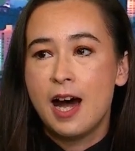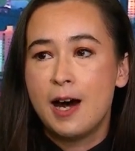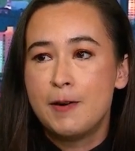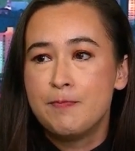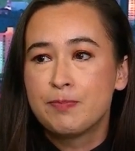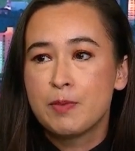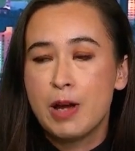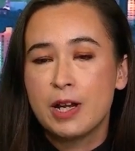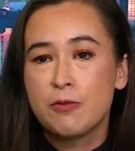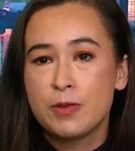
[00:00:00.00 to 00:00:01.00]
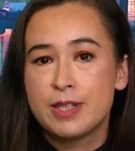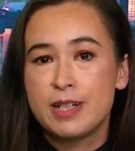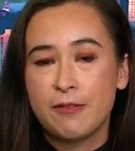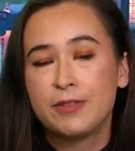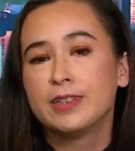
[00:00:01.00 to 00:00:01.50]
Um, but it was
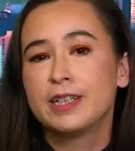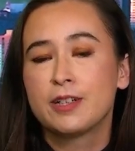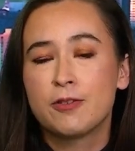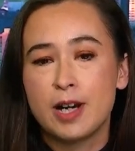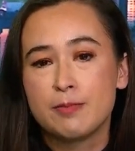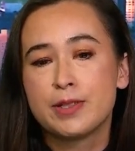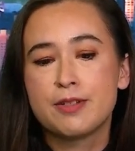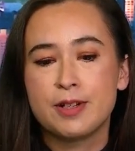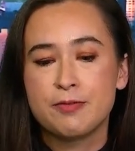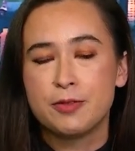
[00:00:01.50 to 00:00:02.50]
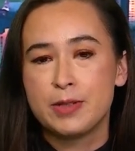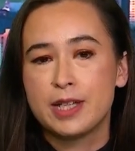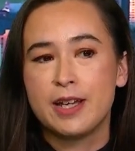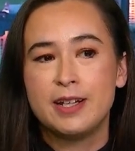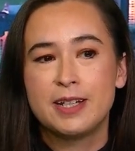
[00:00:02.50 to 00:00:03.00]
definitely an incredibly stressful
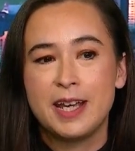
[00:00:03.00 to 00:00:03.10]
weekend.